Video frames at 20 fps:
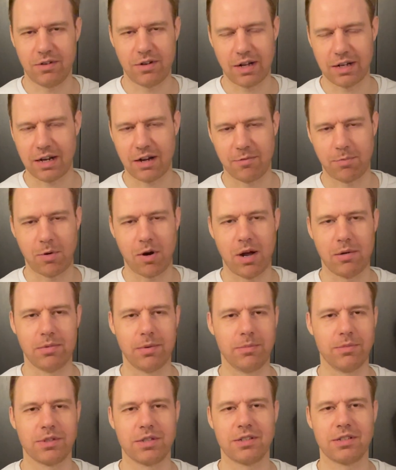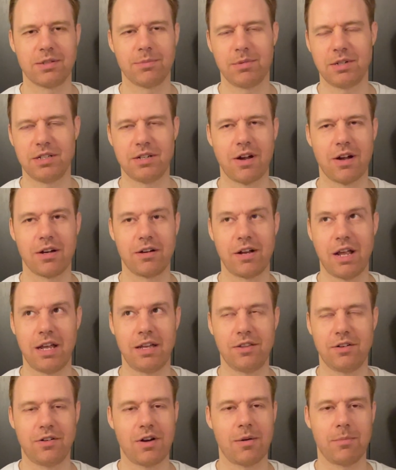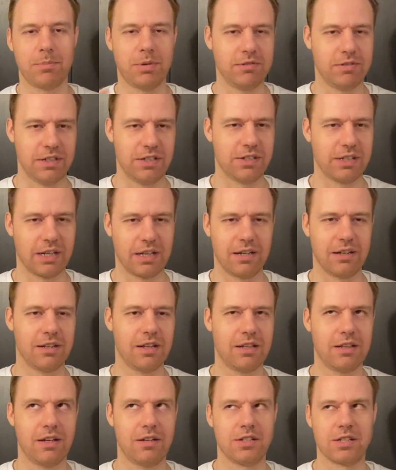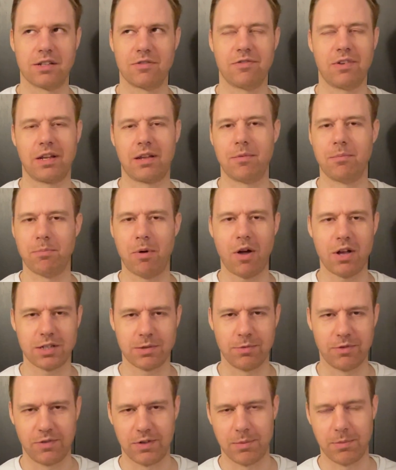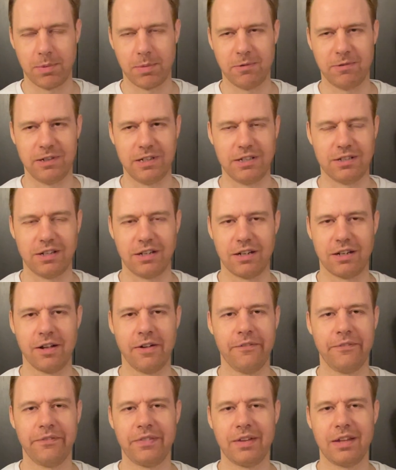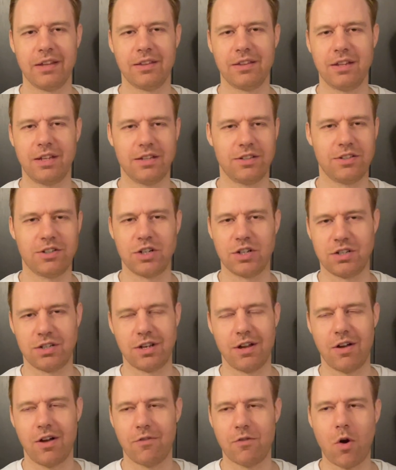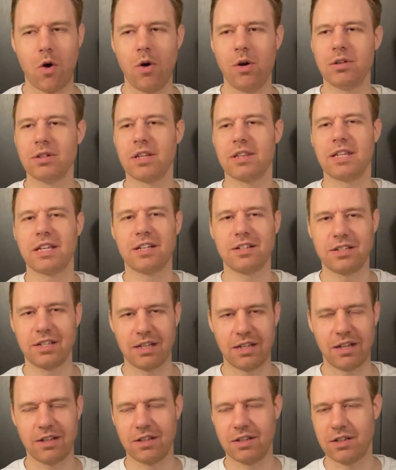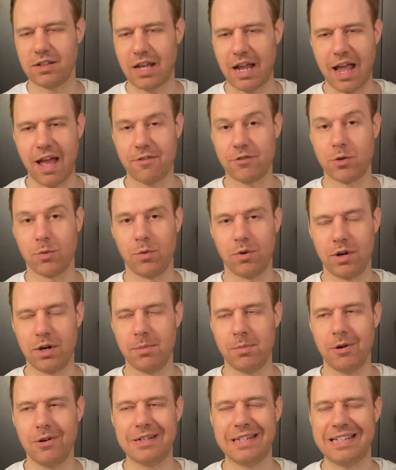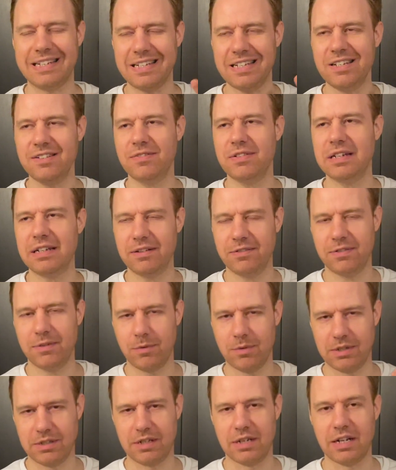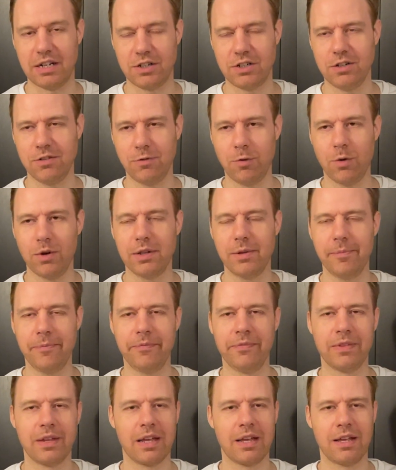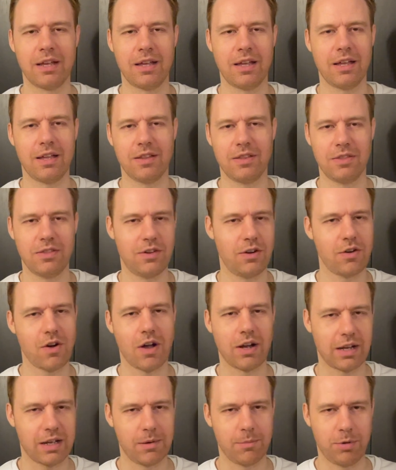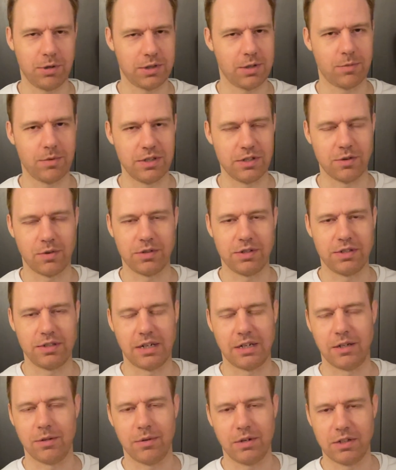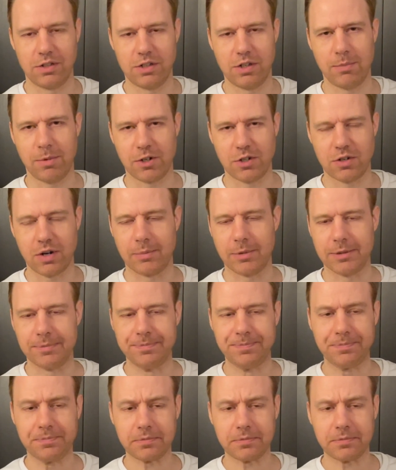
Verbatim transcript: You're not going to have problems. Somebody's not, A, they're not policing it. It's like impossible for them to police it. It's just, of all the things that they have to worry about, even if it was an issue for them, they're not going to put the resources into it. It's too much trouble.